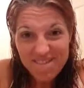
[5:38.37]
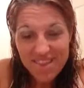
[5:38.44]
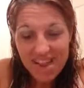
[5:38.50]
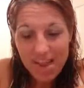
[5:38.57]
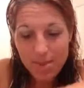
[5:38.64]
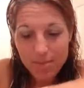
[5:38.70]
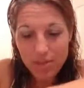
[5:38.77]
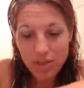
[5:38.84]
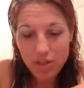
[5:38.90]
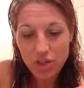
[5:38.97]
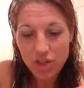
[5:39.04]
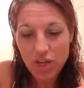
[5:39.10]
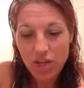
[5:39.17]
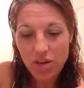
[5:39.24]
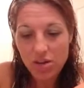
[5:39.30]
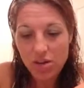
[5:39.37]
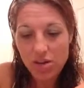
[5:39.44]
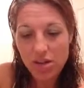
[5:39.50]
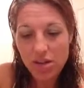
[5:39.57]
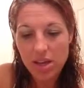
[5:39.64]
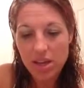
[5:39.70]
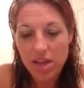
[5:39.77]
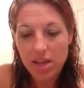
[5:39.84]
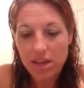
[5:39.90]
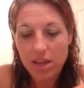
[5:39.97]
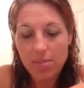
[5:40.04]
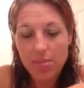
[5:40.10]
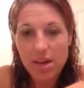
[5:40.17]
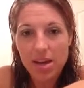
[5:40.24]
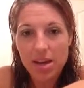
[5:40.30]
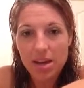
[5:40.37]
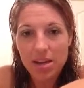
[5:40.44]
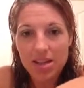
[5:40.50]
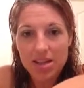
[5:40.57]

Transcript: Fab's channel. I can't get my